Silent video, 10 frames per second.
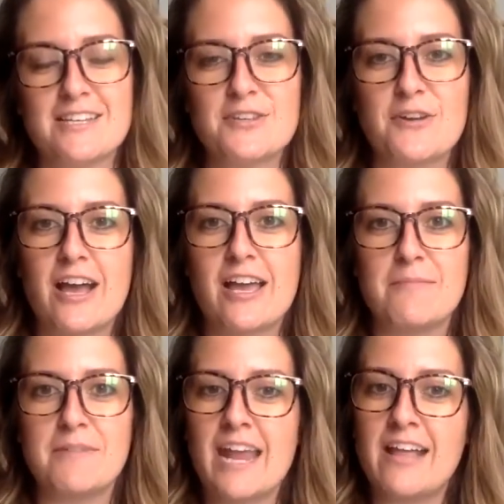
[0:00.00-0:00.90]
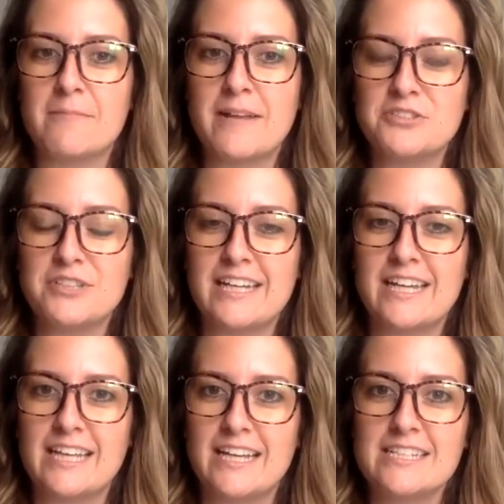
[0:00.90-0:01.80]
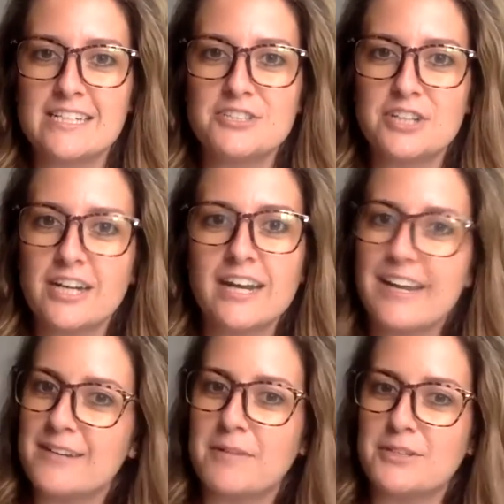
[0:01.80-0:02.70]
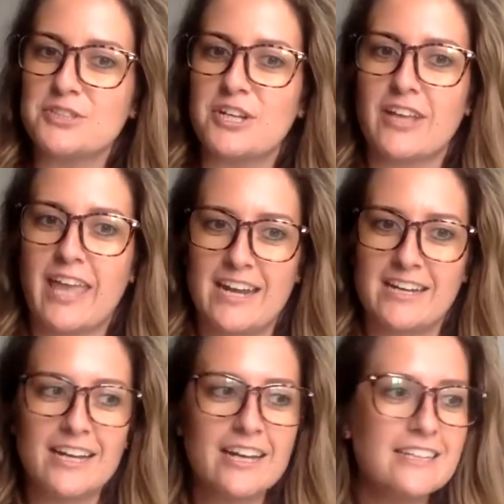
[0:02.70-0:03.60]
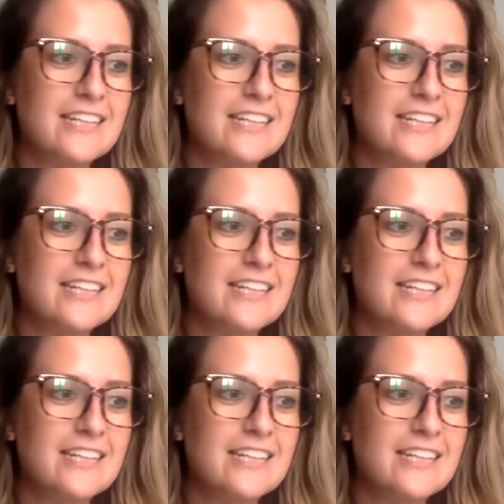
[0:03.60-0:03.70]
So I'm an elementary ELA teacher in Montreal, Canada.